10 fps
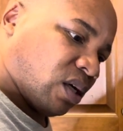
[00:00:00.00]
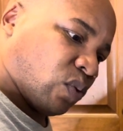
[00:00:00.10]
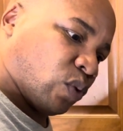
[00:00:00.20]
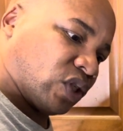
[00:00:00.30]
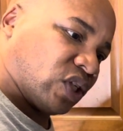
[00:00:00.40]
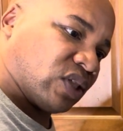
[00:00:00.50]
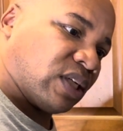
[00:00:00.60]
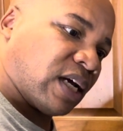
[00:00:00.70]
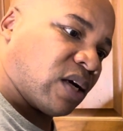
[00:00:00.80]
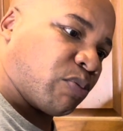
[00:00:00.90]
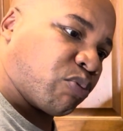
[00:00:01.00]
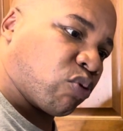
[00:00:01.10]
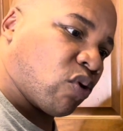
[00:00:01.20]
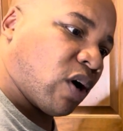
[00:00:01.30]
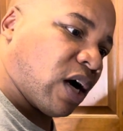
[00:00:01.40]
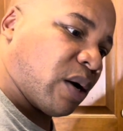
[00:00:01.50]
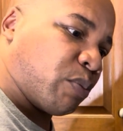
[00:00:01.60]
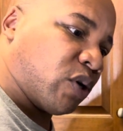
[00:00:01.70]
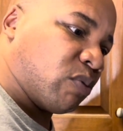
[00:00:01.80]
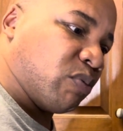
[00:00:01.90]
which is not a
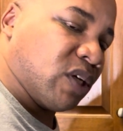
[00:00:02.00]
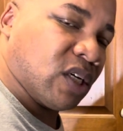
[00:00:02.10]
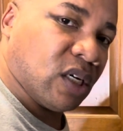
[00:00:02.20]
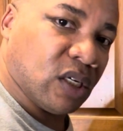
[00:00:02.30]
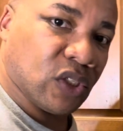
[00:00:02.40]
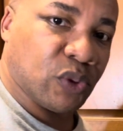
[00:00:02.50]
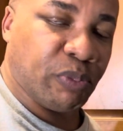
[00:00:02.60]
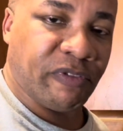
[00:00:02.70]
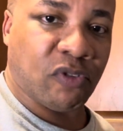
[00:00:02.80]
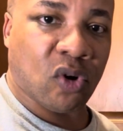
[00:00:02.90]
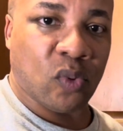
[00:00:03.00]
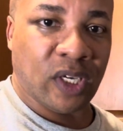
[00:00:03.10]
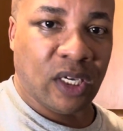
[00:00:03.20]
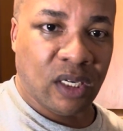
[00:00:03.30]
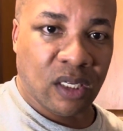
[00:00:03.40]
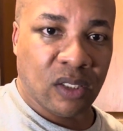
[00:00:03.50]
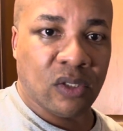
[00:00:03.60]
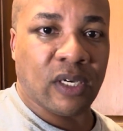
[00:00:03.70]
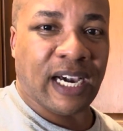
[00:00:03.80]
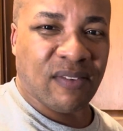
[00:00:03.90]
problem, because before we eat it, you
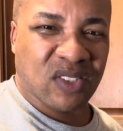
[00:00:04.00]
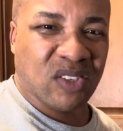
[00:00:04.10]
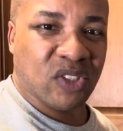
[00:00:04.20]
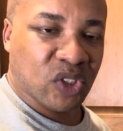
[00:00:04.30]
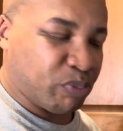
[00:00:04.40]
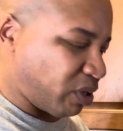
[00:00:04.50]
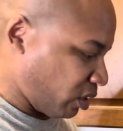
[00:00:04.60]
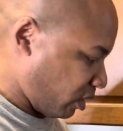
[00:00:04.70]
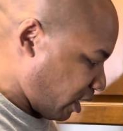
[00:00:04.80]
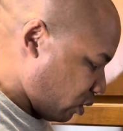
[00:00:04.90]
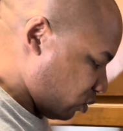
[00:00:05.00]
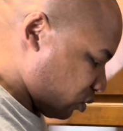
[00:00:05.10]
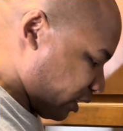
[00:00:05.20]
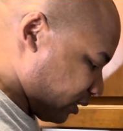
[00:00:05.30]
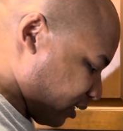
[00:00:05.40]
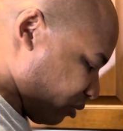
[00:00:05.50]
can obviously just pluck it out. So that's not a